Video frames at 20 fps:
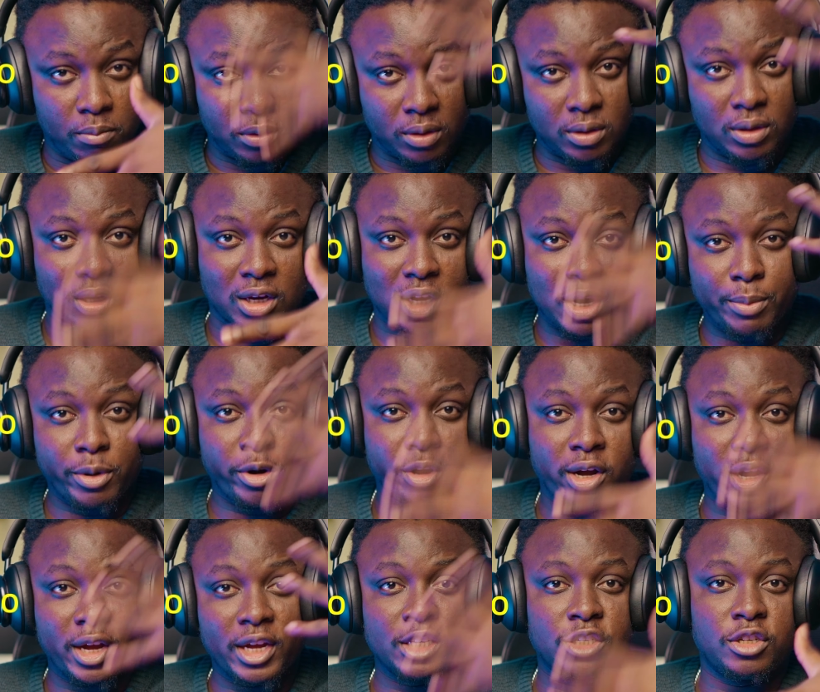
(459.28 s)
The camera
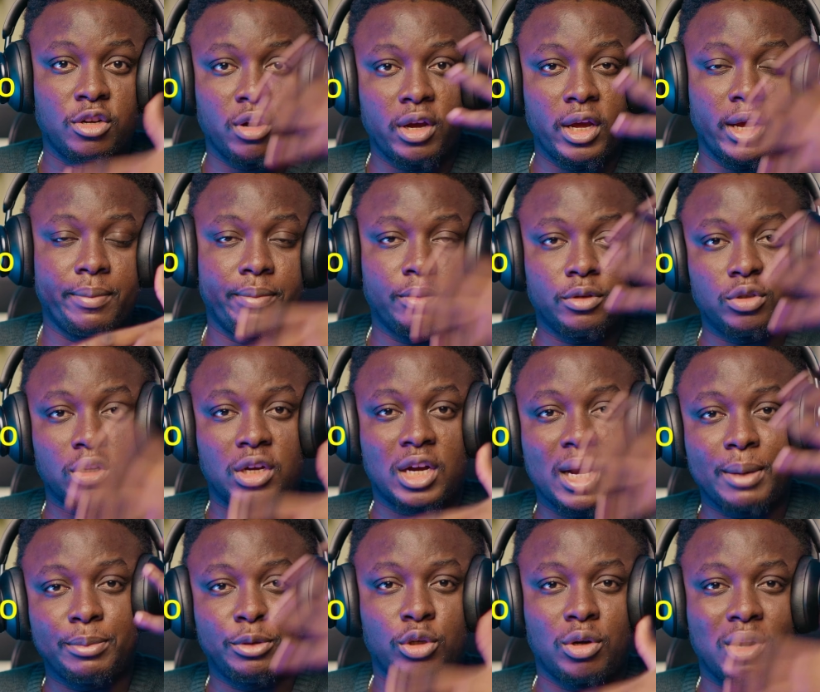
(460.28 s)
is not able to
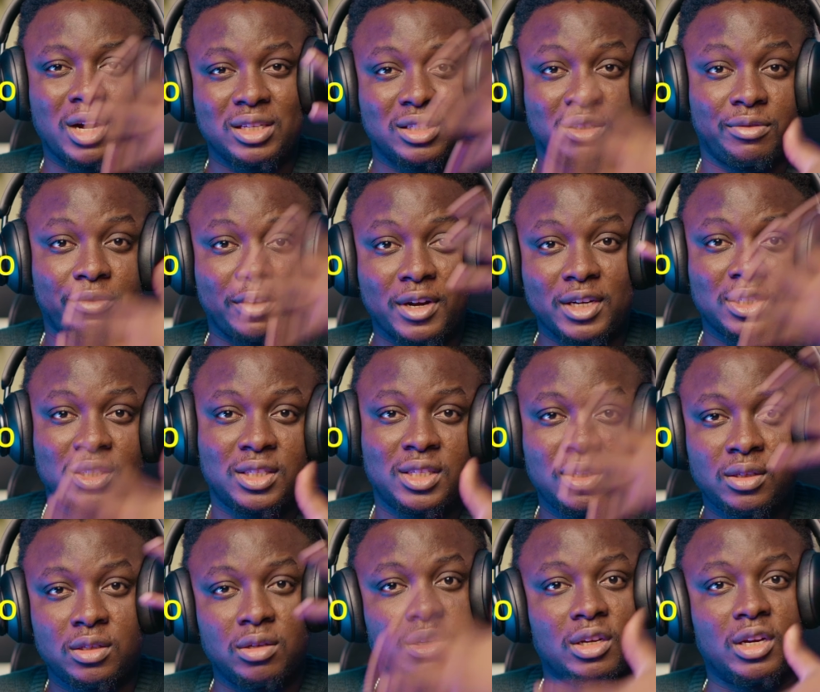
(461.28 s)
capture as fast.
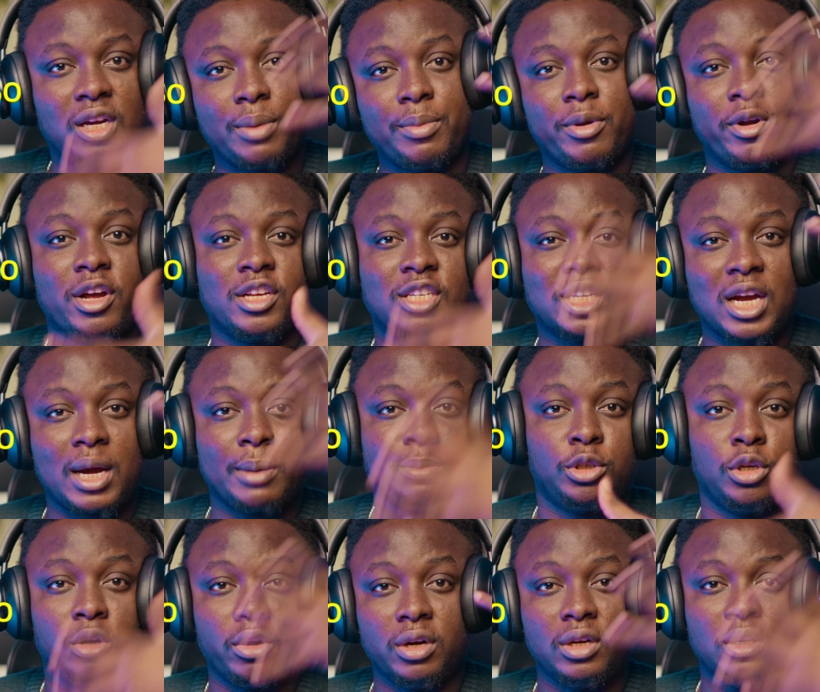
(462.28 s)
So the camera is
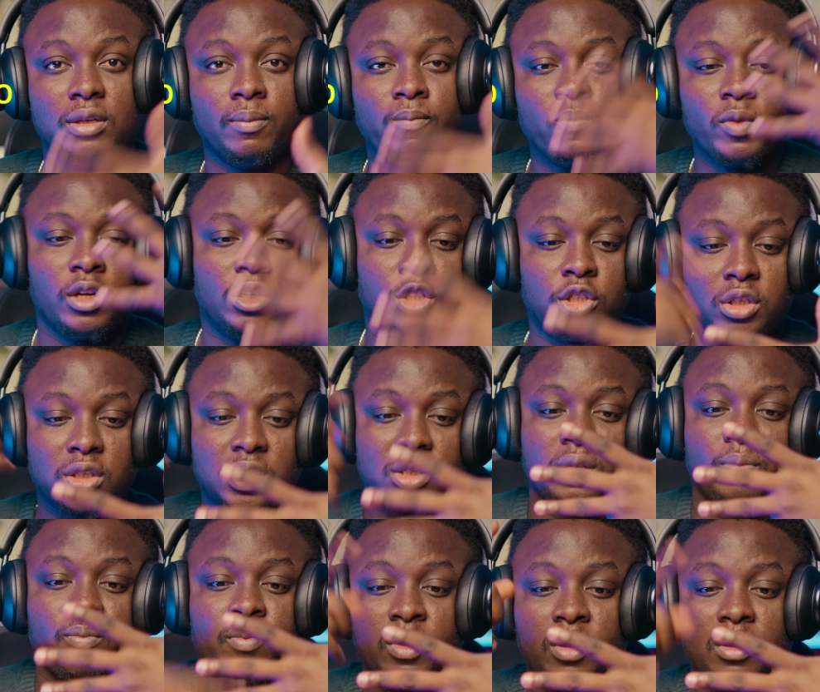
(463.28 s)
capturing just
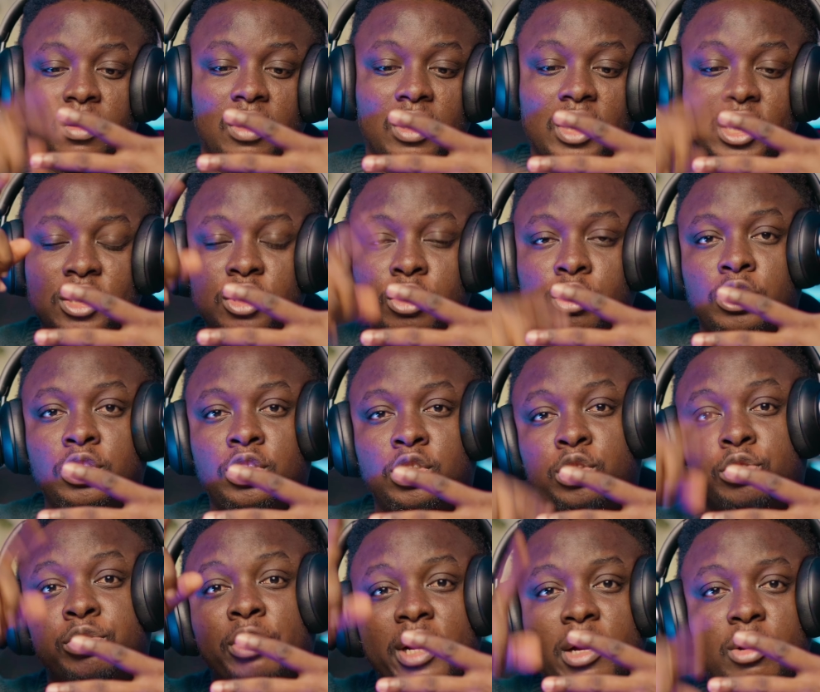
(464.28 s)
little
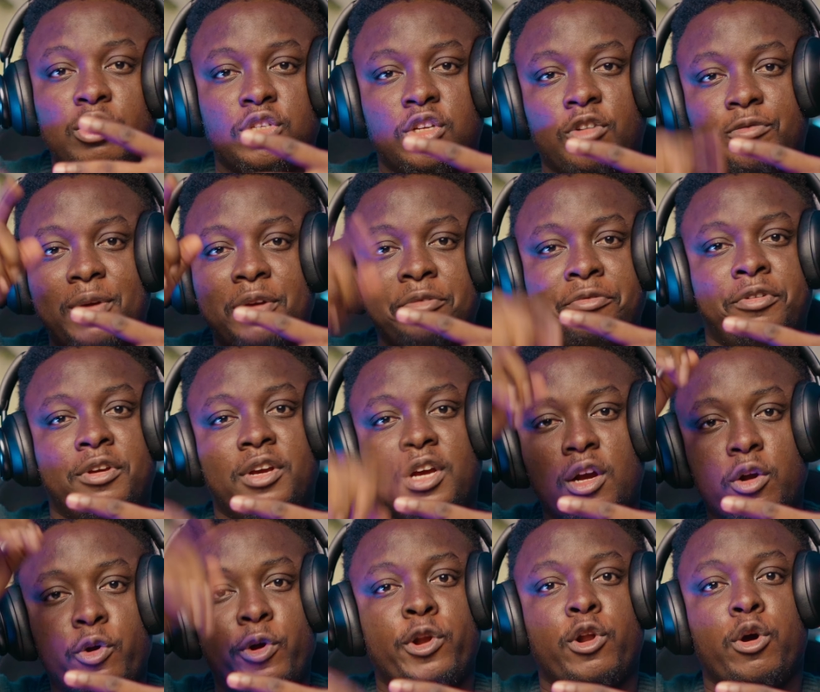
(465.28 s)
trails of my finger
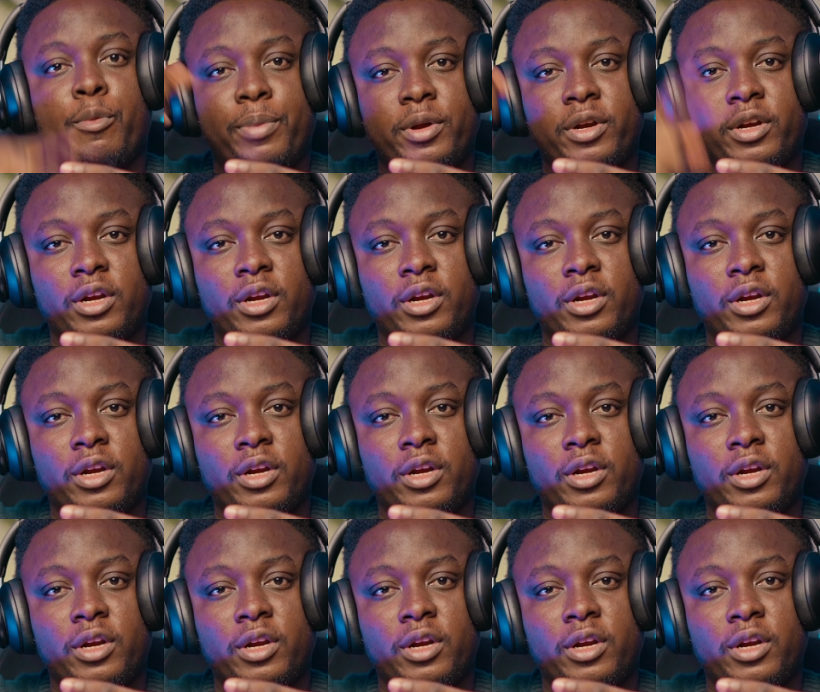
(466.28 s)
going up and